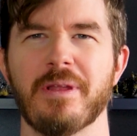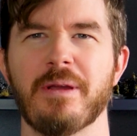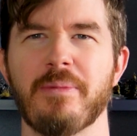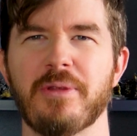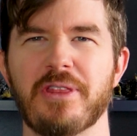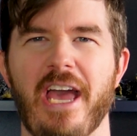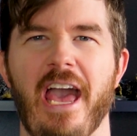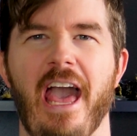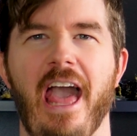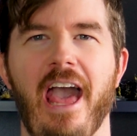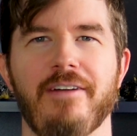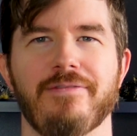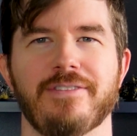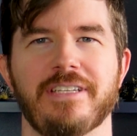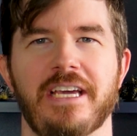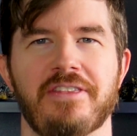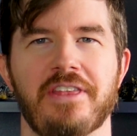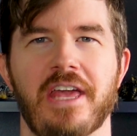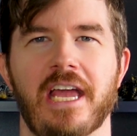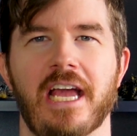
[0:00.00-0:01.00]
something about the
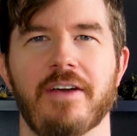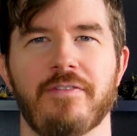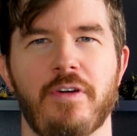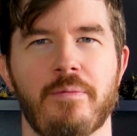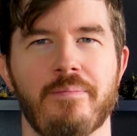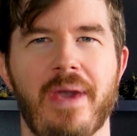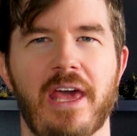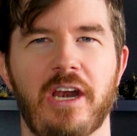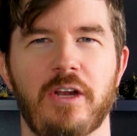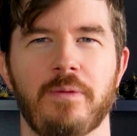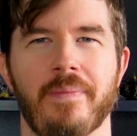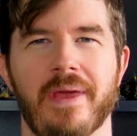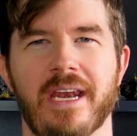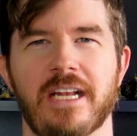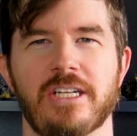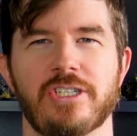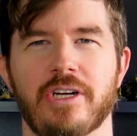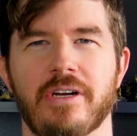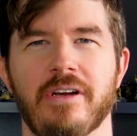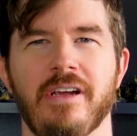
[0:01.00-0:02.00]
heft, I think, of a metal
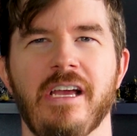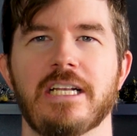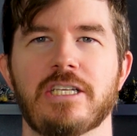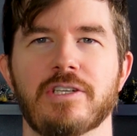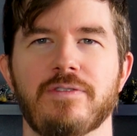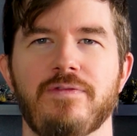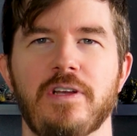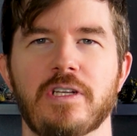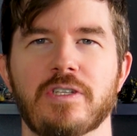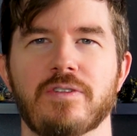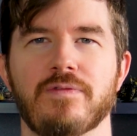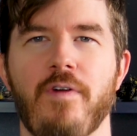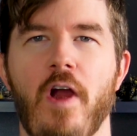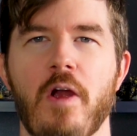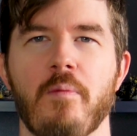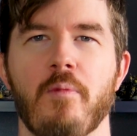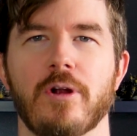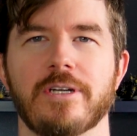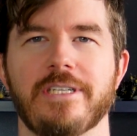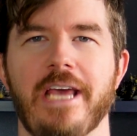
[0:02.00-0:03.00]
miniature. It just feels
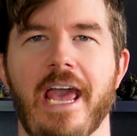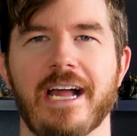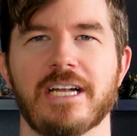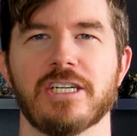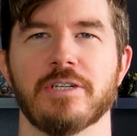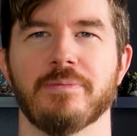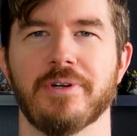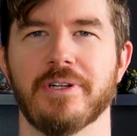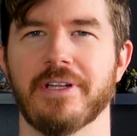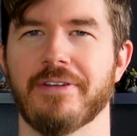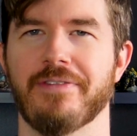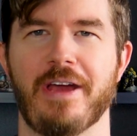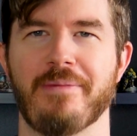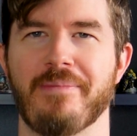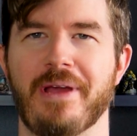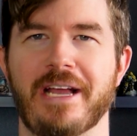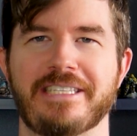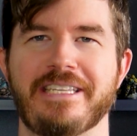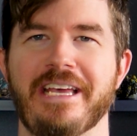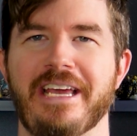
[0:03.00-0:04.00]
far more tangible, if
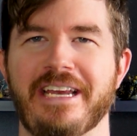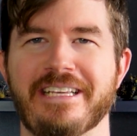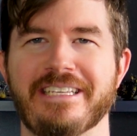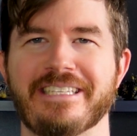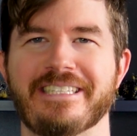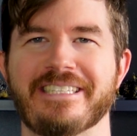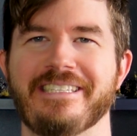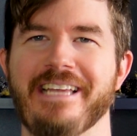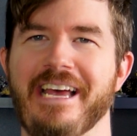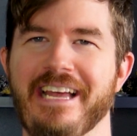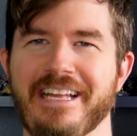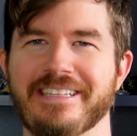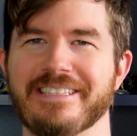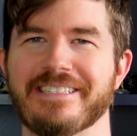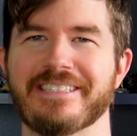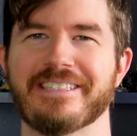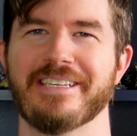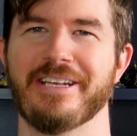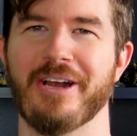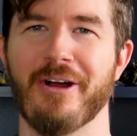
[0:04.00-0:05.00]
that makes any
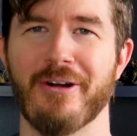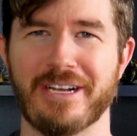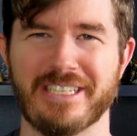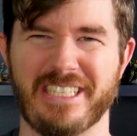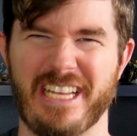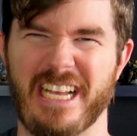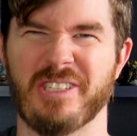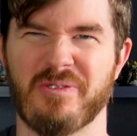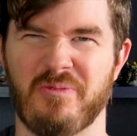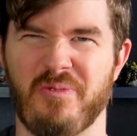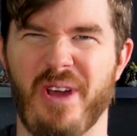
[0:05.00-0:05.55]
sense, you know, because it has